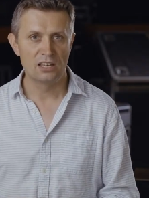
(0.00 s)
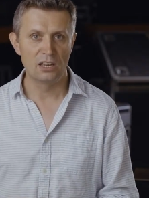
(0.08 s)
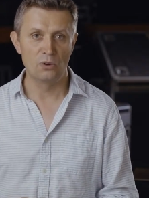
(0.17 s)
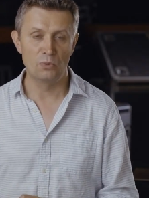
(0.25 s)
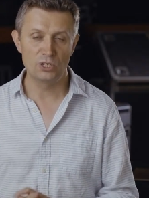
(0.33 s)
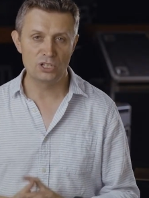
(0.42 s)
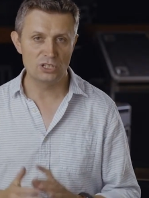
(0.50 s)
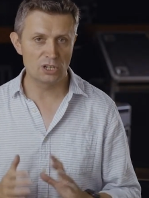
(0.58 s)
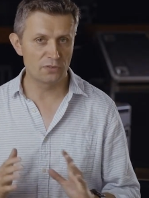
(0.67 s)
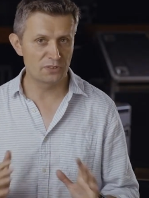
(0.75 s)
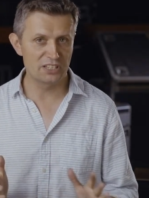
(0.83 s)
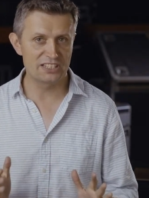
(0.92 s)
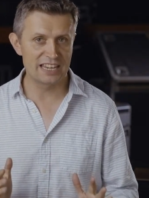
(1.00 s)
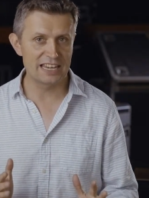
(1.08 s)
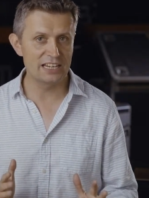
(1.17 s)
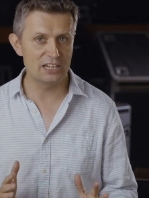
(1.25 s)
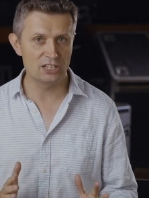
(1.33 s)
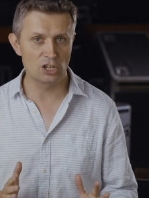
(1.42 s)
which is often
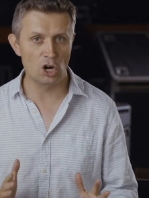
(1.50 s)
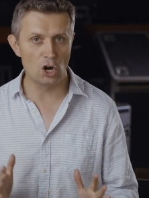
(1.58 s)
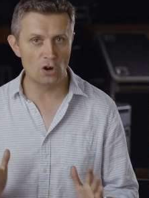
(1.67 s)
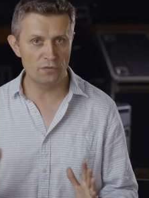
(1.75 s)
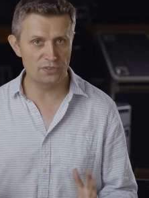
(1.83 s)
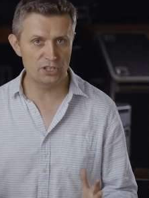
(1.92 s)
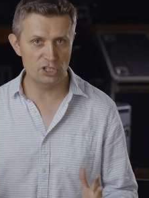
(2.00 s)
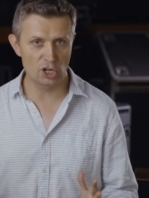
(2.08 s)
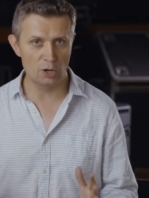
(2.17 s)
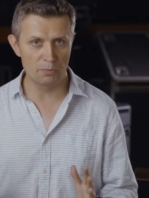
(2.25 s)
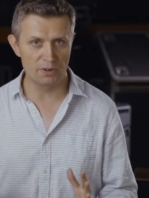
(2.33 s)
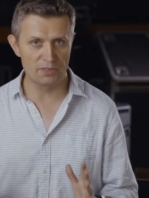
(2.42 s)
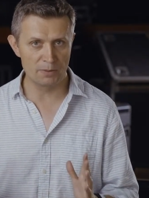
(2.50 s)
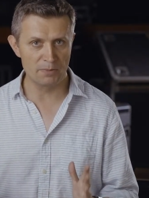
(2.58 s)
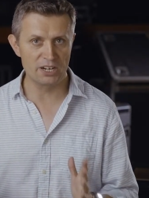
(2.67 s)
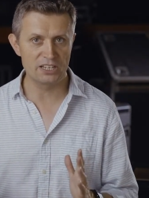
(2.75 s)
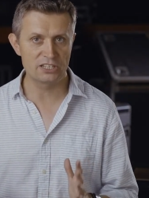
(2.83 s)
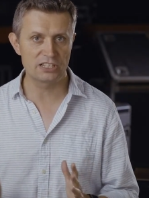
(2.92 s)
taken off the top of the
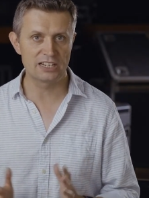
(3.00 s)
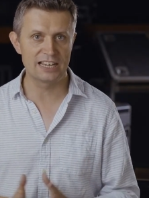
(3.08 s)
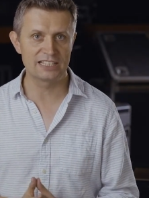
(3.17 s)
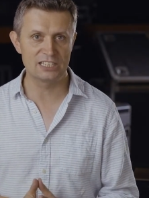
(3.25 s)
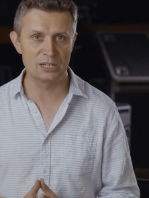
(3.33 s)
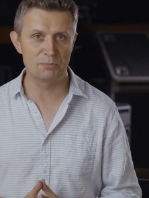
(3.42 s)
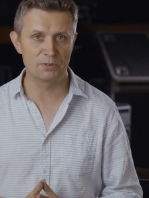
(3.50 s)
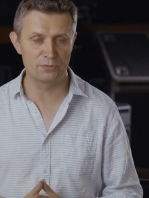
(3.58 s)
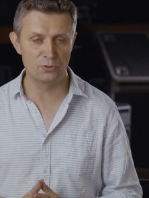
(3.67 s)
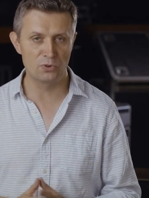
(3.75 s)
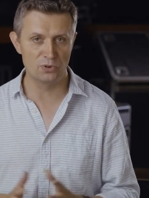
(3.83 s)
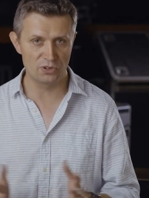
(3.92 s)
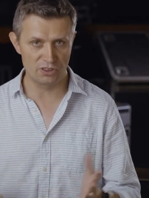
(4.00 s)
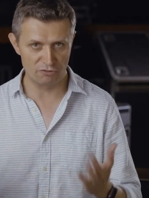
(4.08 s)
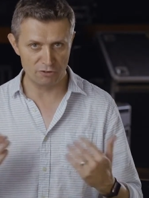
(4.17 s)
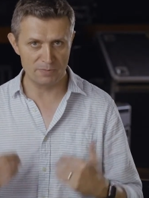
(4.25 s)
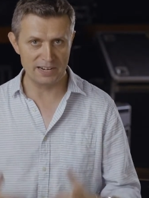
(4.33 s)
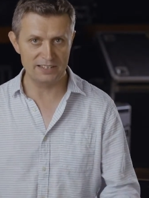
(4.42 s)
monies collected before the
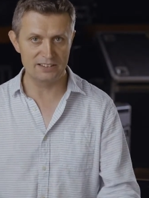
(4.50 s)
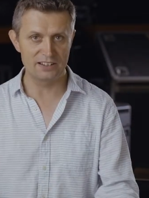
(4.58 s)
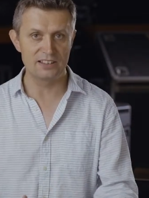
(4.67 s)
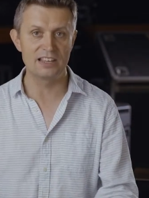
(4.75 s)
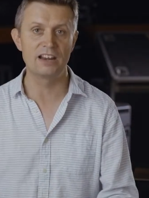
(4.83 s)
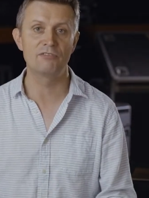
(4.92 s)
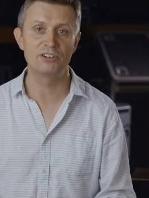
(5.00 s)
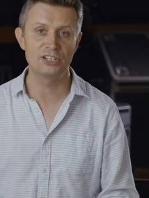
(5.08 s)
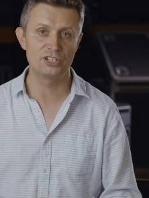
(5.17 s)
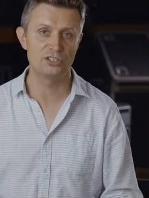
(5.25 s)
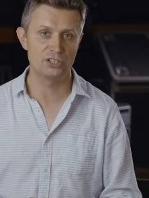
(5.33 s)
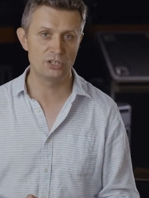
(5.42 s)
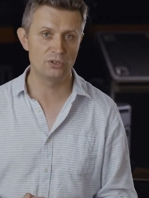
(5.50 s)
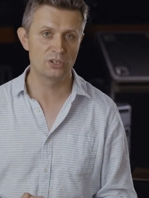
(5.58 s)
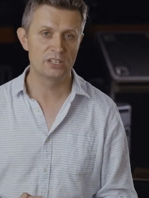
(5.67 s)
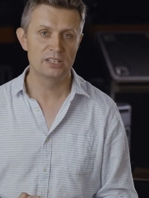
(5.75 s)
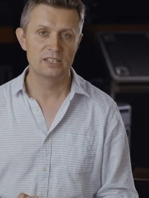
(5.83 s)
remainder then reaches you.